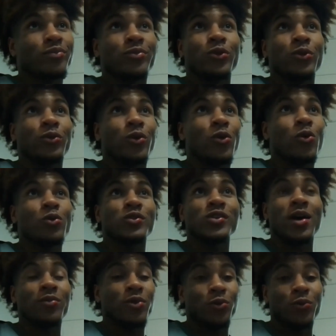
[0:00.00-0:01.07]
through the whole
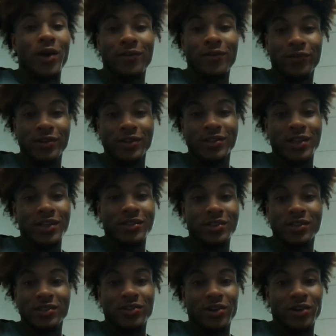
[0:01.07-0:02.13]
time we were waiting for the season
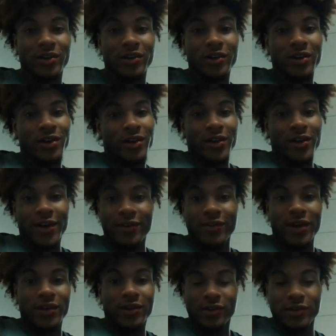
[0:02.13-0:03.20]
to start. And
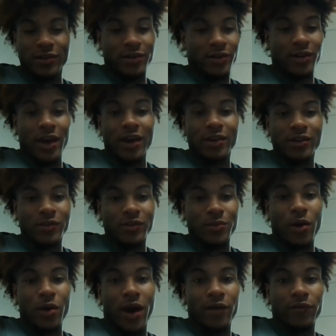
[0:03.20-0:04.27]
then, again, it's
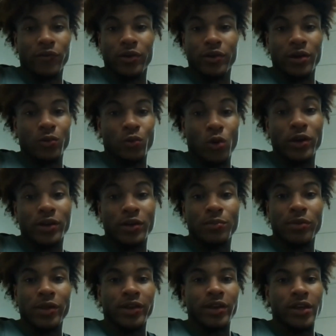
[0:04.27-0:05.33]
about effort and wanting to
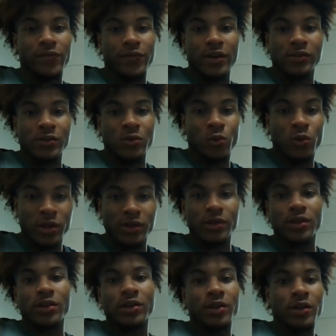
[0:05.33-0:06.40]
play defense and wanting
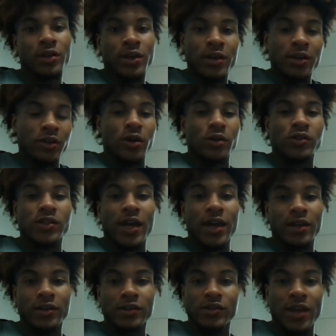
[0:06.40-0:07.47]
to, you know, stay
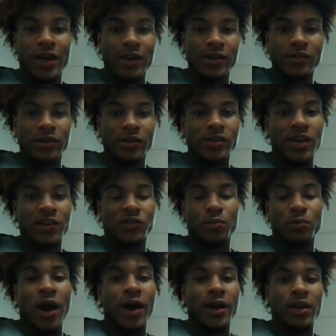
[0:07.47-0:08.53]
in a stance and take some
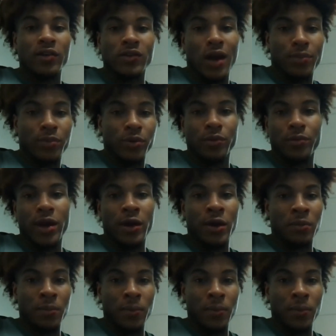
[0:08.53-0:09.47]
pride in stopping your man.